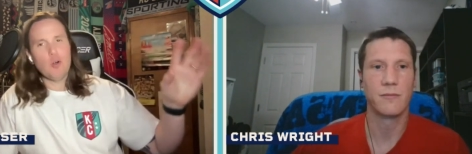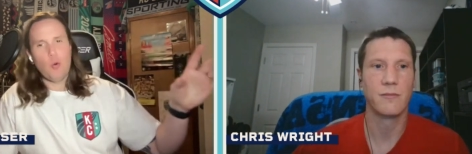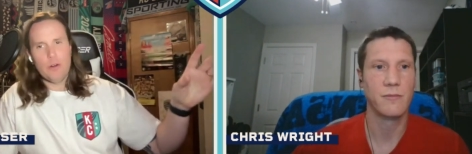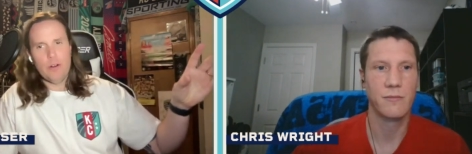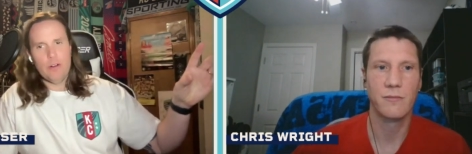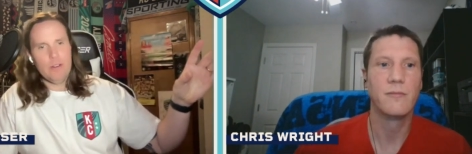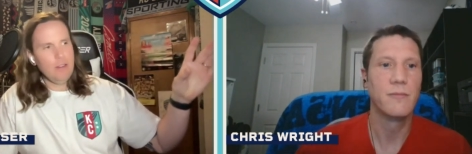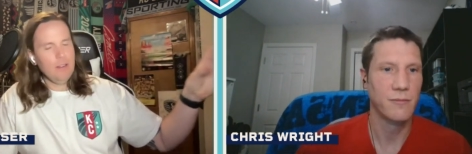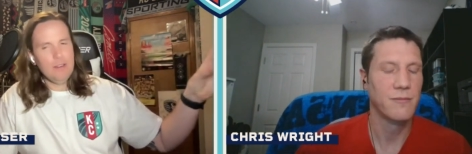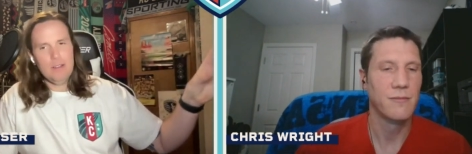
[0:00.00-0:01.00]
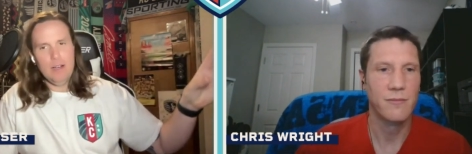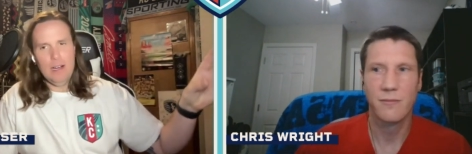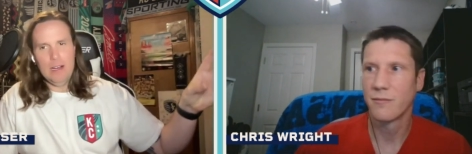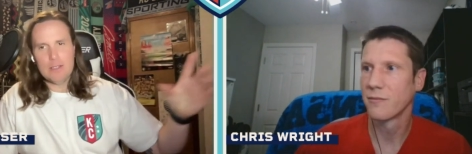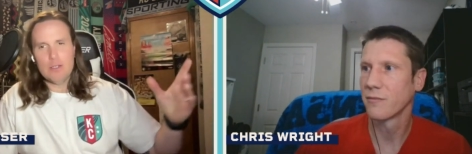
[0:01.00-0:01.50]
Speaker 1: corner. Uh,
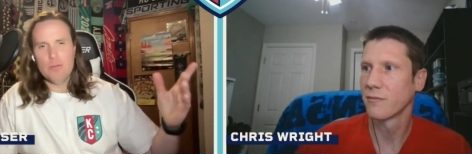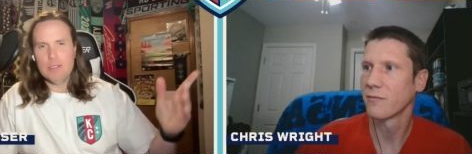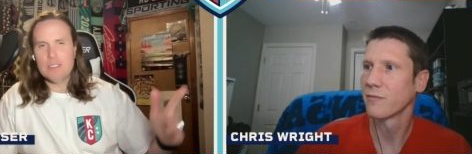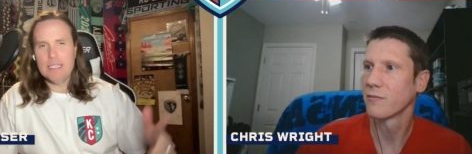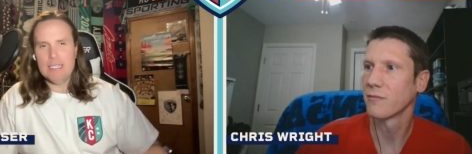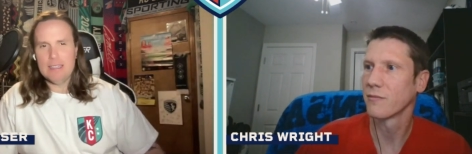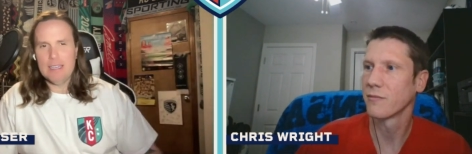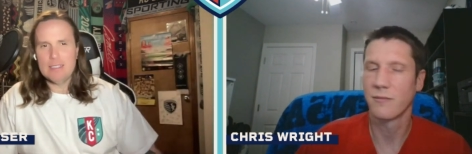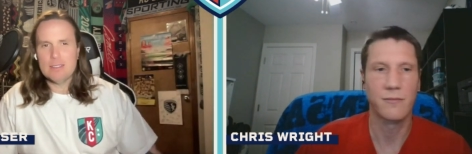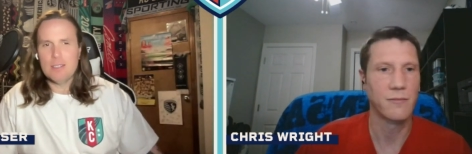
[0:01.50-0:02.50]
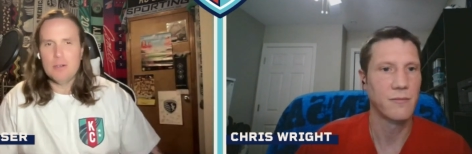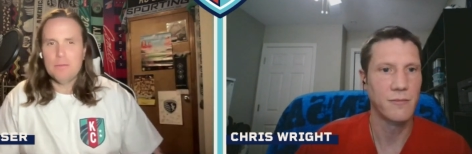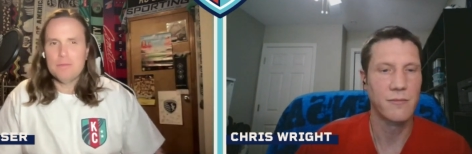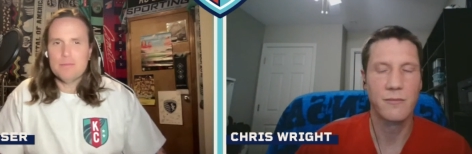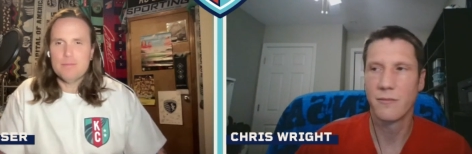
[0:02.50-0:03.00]
I couldn't really see anything,
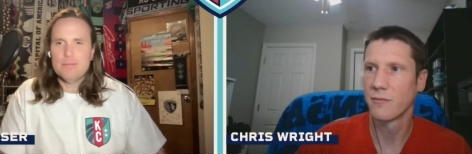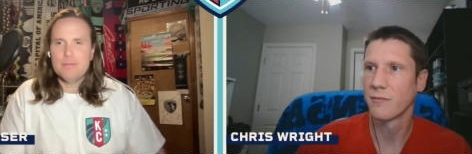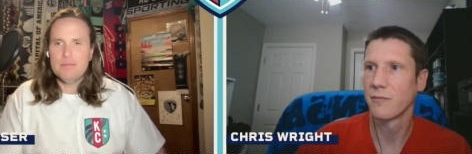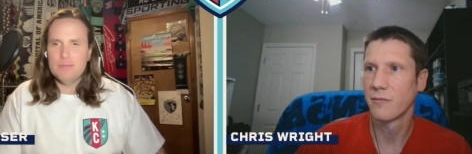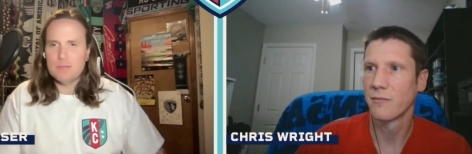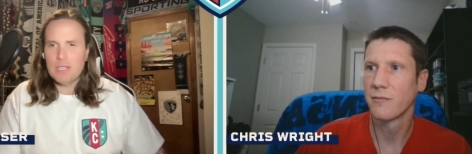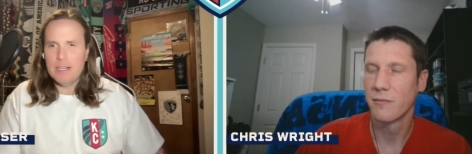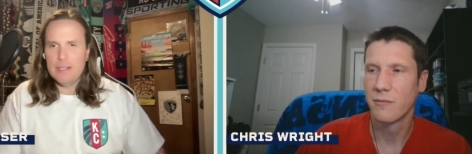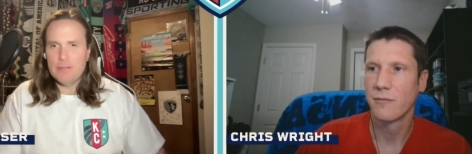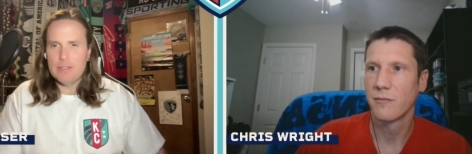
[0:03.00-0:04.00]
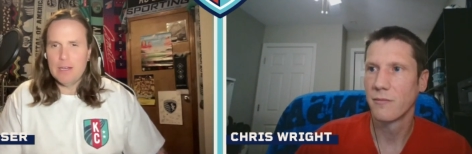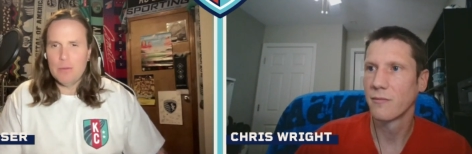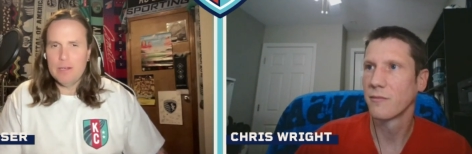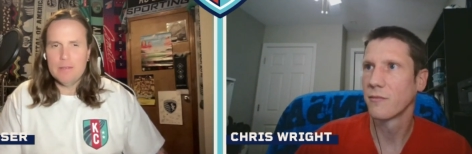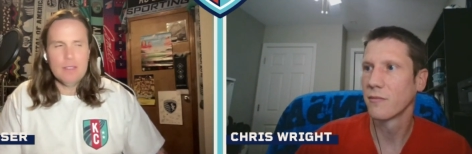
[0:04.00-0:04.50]
so it was kind of different
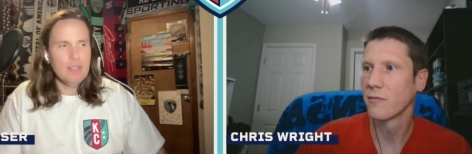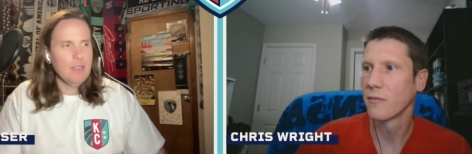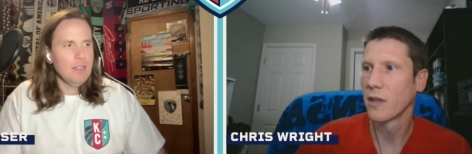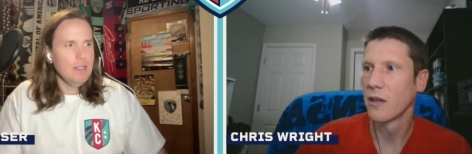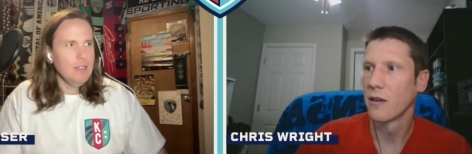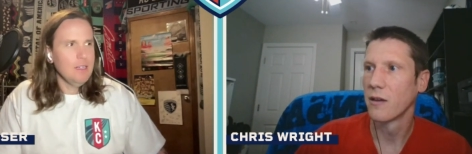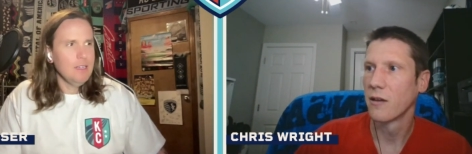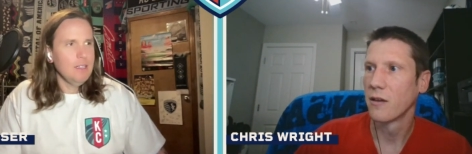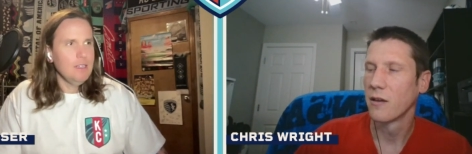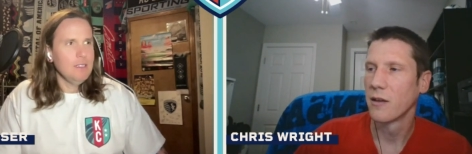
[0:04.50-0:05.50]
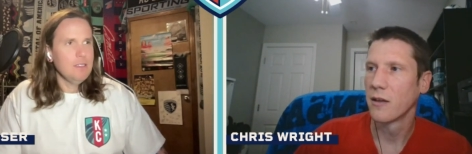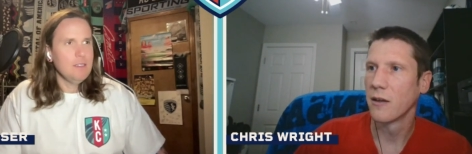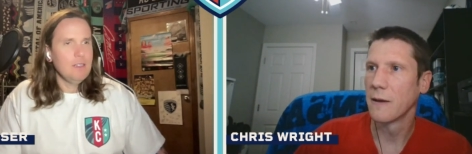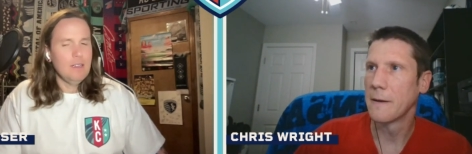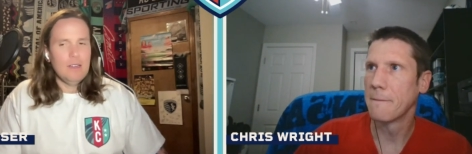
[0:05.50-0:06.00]
that way.
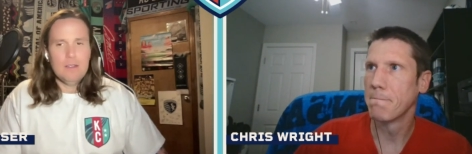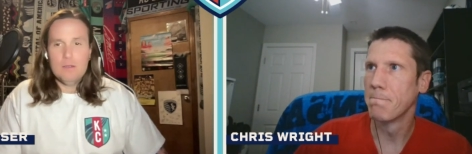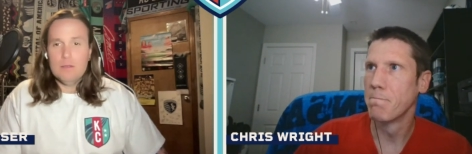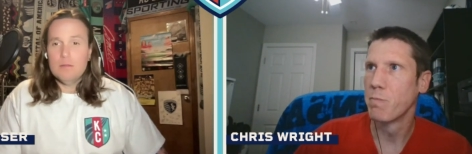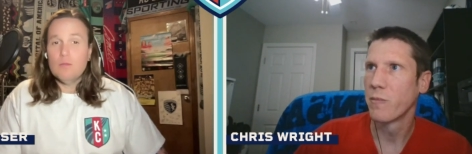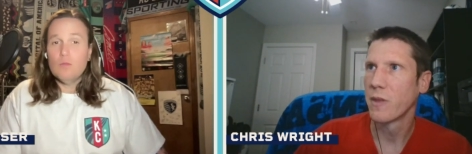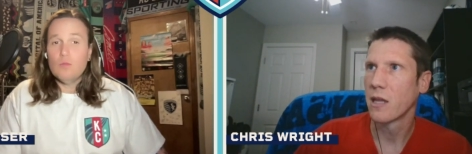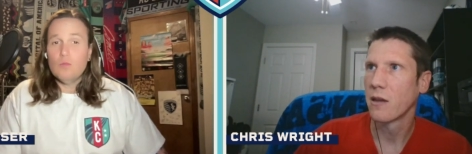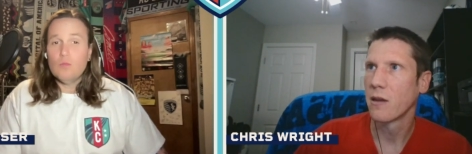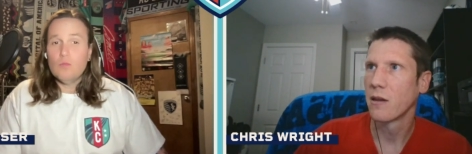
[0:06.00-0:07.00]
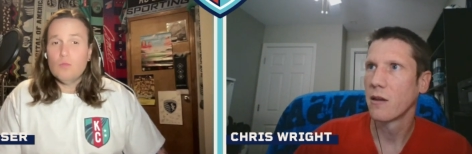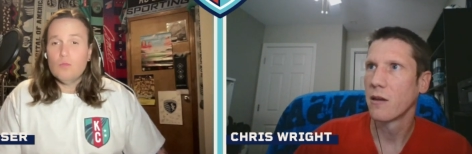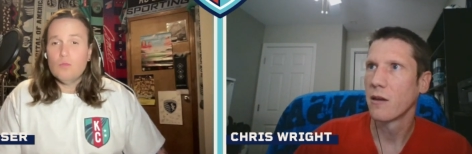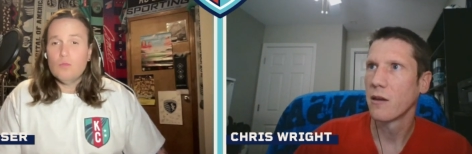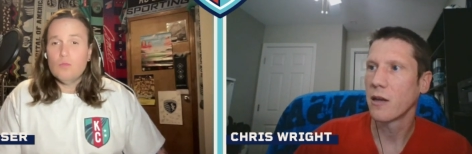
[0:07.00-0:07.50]
Speaker 2: Um,
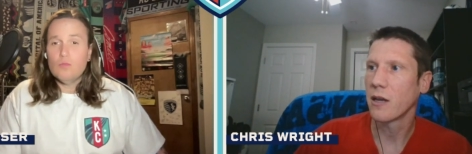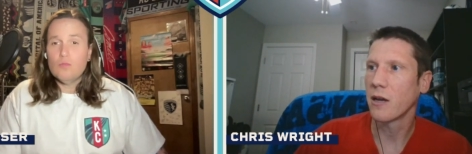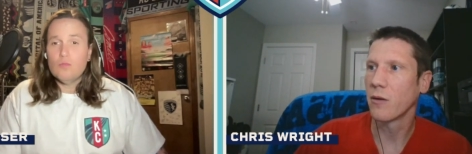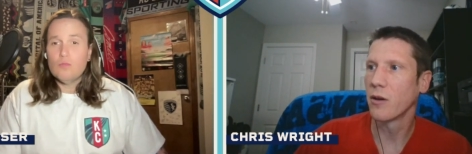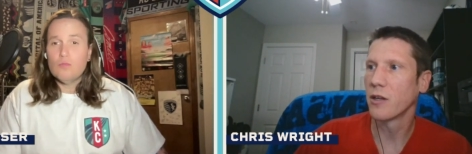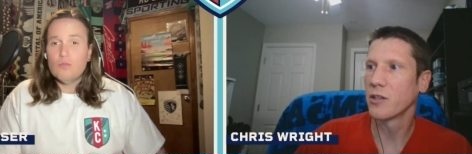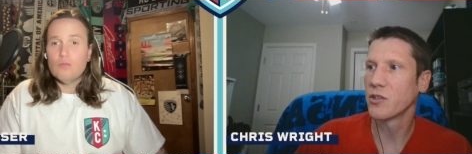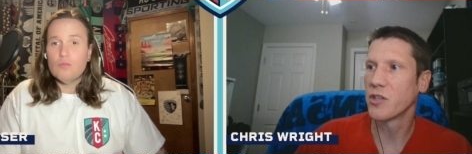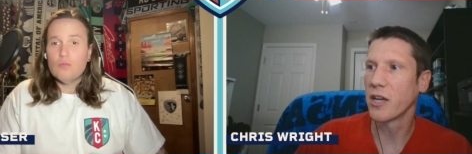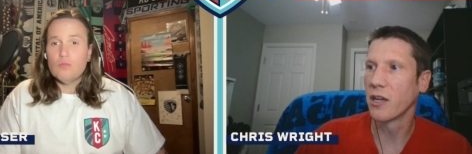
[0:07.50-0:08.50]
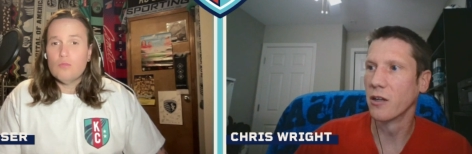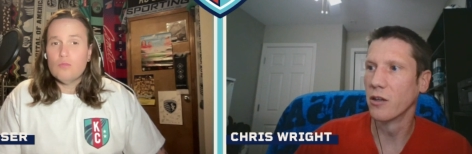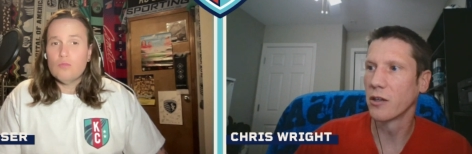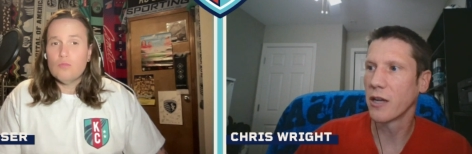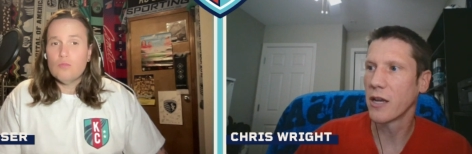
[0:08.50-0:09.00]
how, just taking a
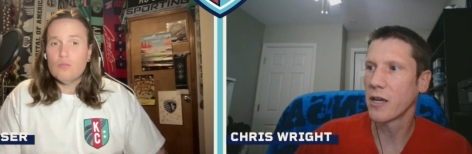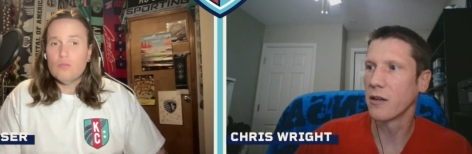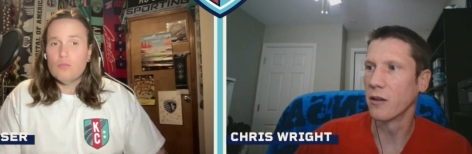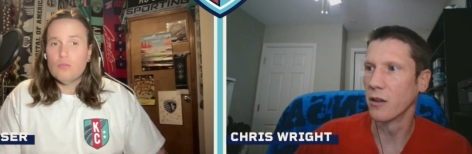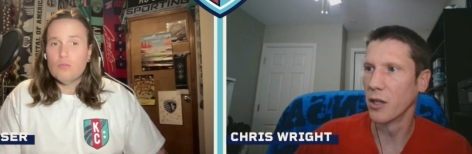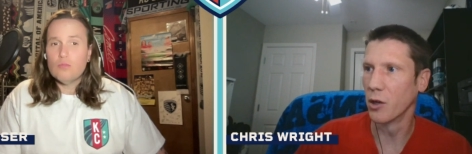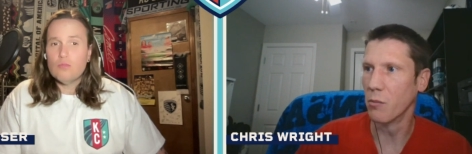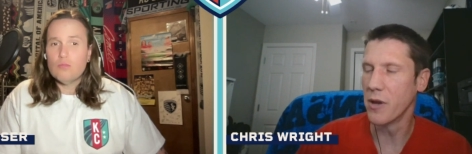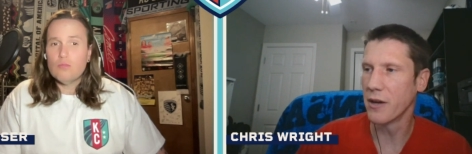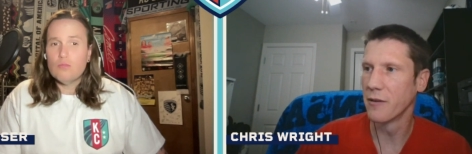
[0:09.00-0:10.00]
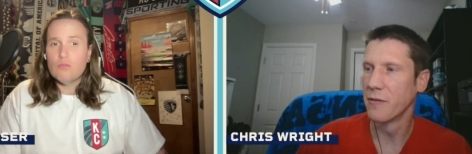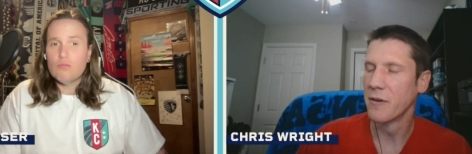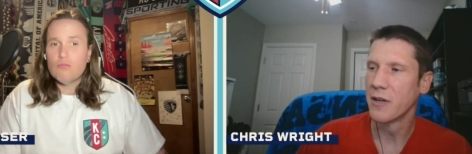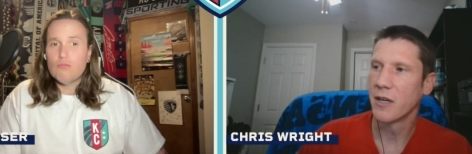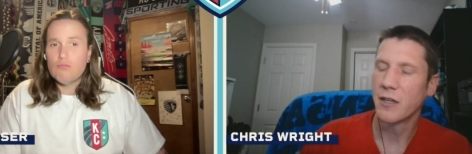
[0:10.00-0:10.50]
look ahead a little bit.
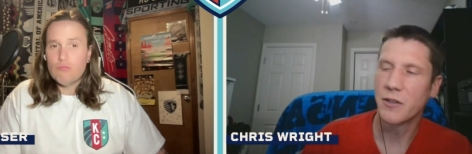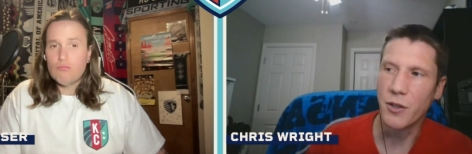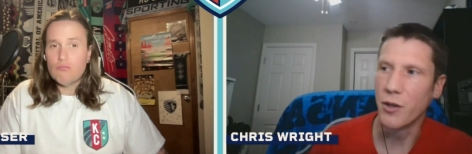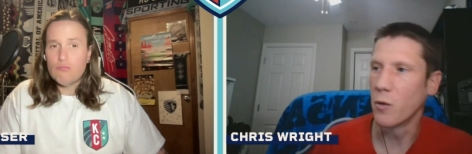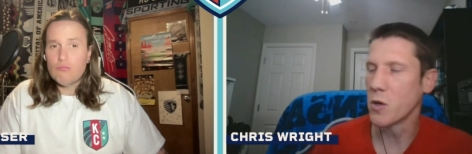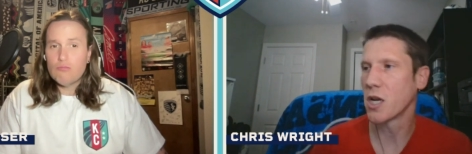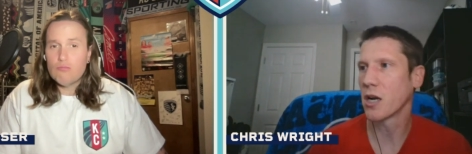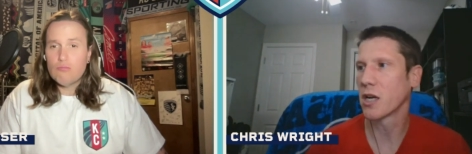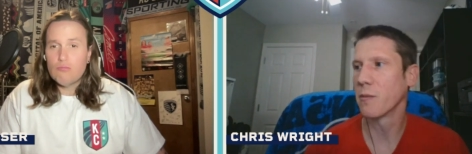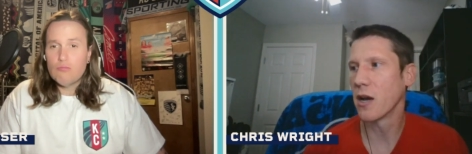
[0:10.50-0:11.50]
So you know, we're talking